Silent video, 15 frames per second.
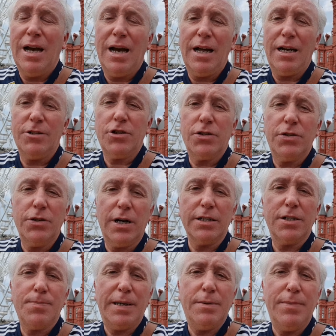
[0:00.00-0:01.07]
And I just thought I'd
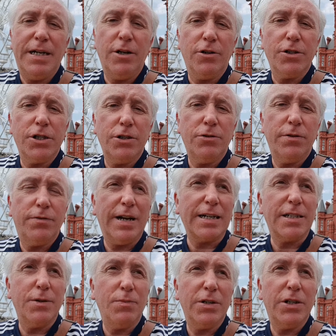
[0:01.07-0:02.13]
spend a minute or two
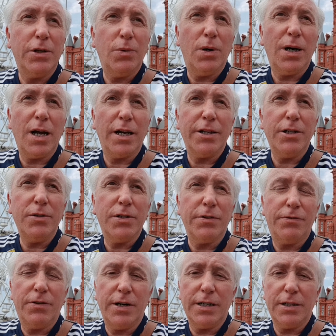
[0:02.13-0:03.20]
reflecting with you why I use the
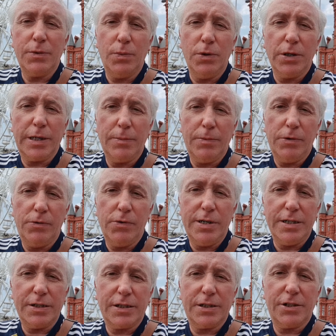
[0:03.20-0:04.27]
phrase working with
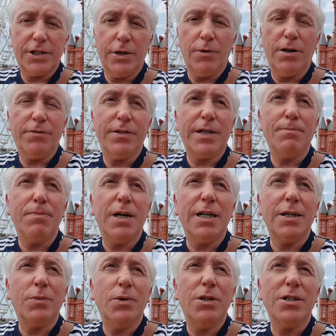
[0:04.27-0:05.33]
risk so often in
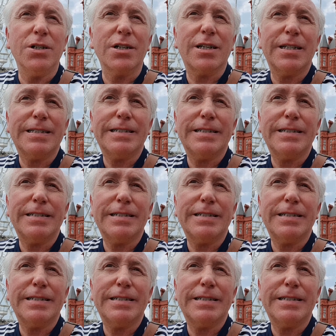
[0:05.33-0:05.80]
my work.